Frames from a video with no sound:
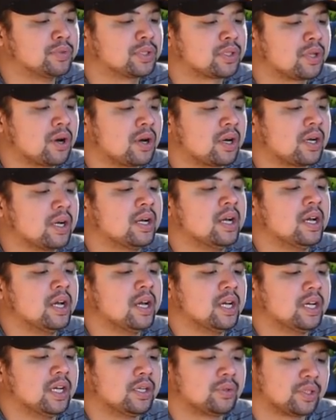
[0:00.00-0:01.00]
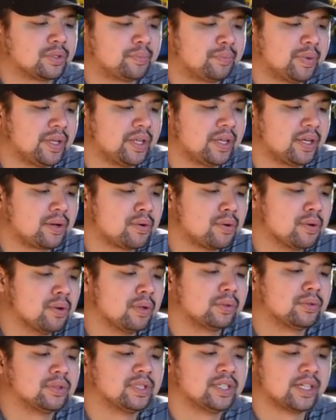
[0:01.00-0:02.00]
stock. It was pretty cool
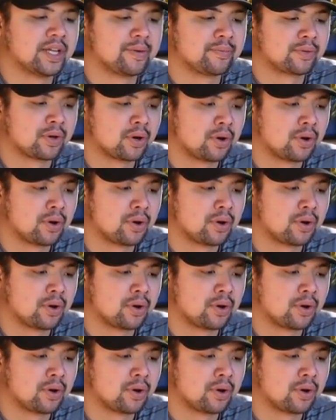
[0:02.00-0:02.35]
to see them